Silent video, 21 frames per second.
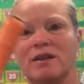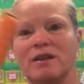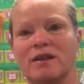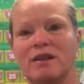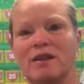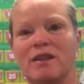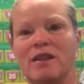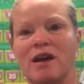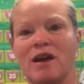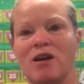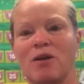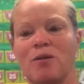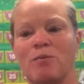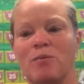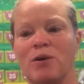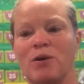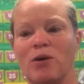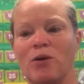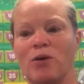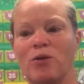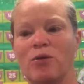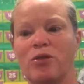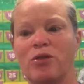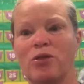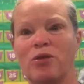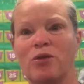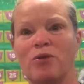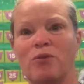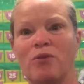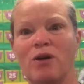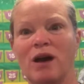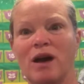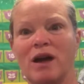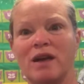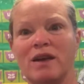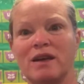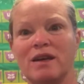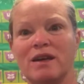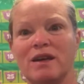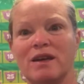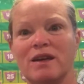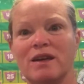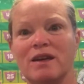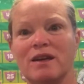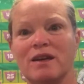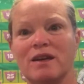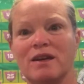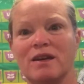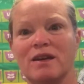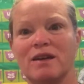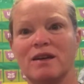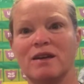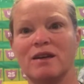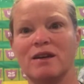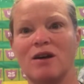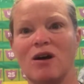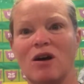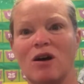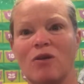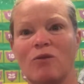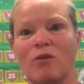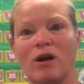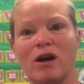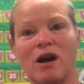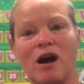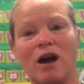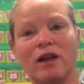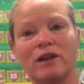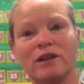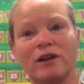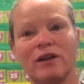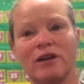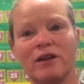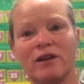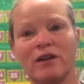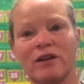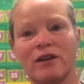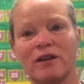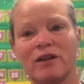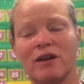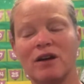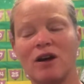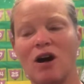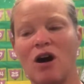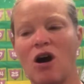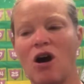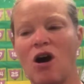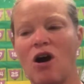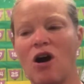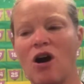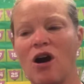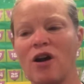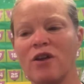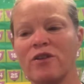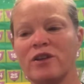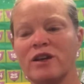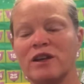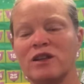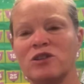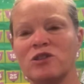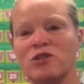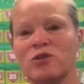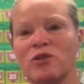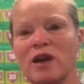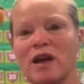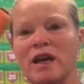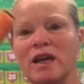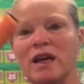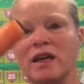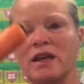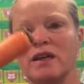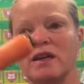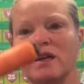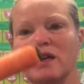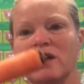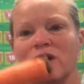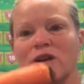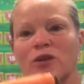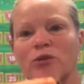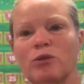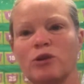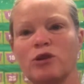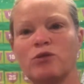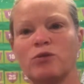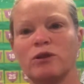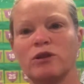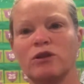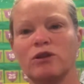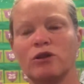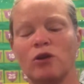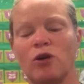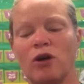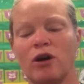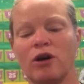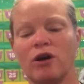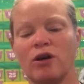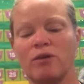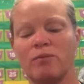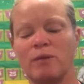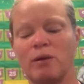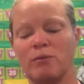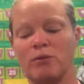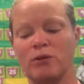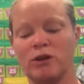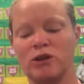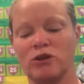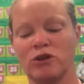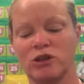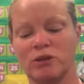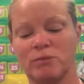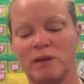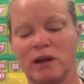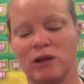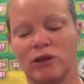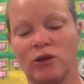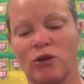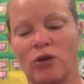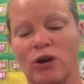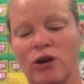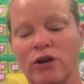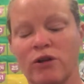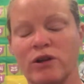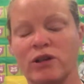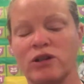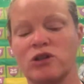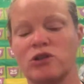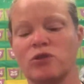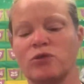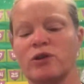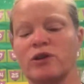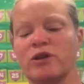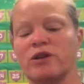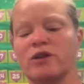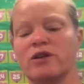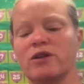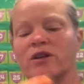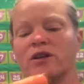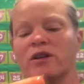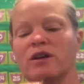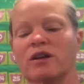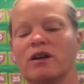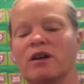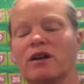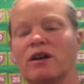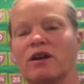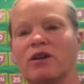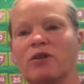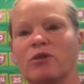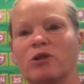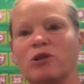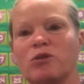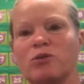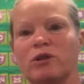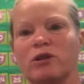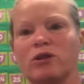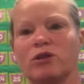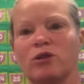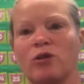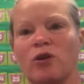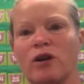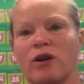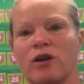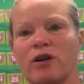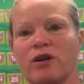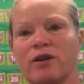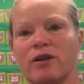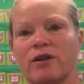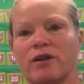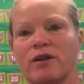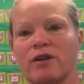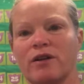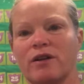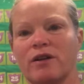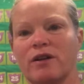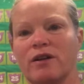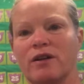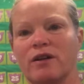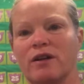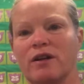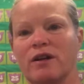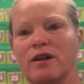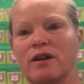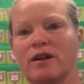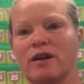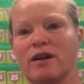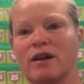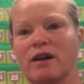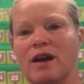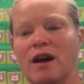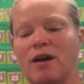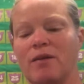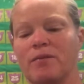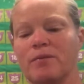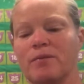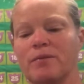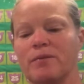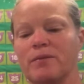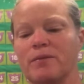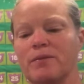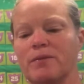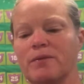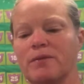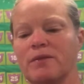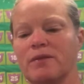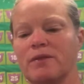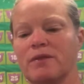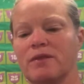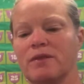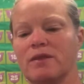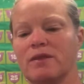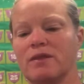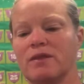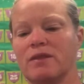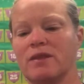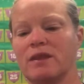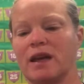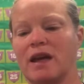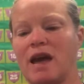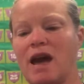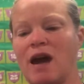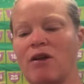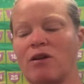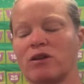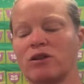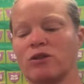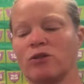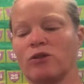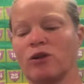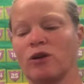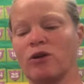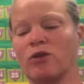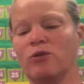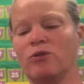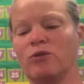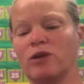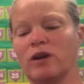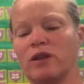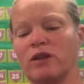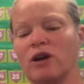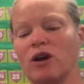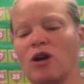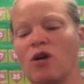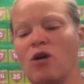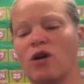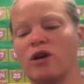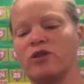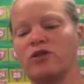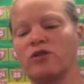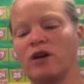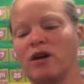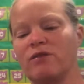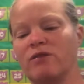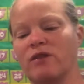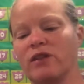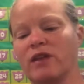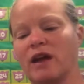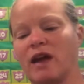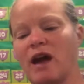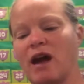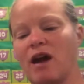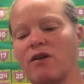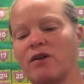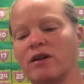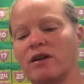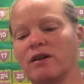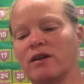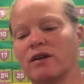They're both what? What color? Orange, right. Which one's longer? Remember we talked about longer and shorter? Which one's longer? Yeah. carrots longer. Oh, can the car drive on the carrot?